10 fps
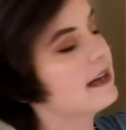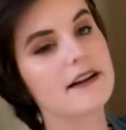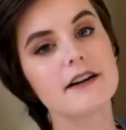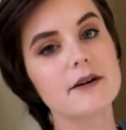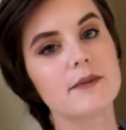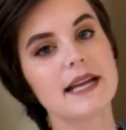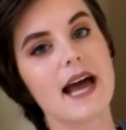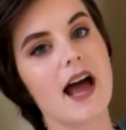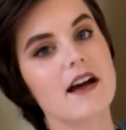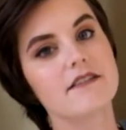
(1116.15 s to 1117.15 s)
here we
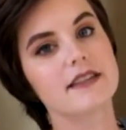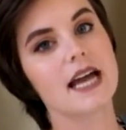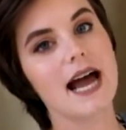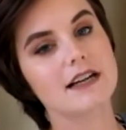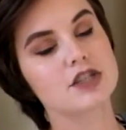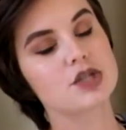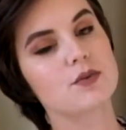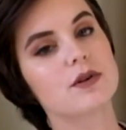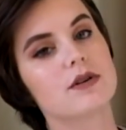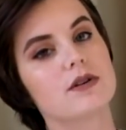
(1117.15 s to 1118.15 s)
have the
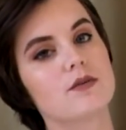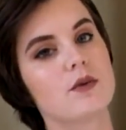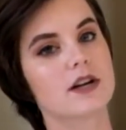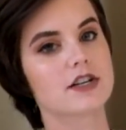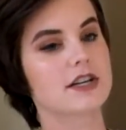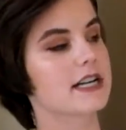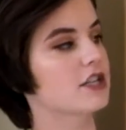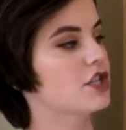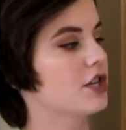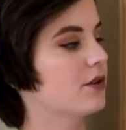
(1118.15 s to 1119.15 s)
actual
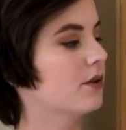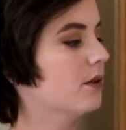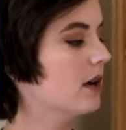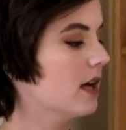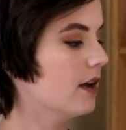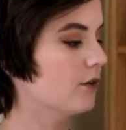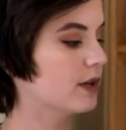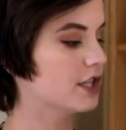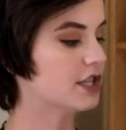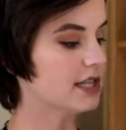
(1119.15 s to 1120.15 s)
wandering Jew,
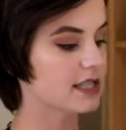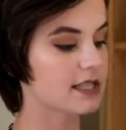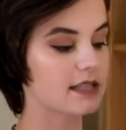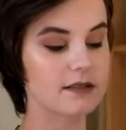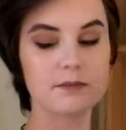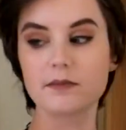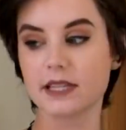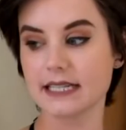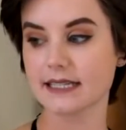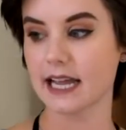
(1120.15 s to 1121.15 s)
which is
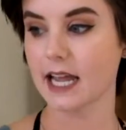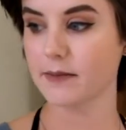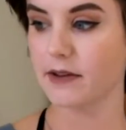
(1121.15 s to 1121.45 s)
the same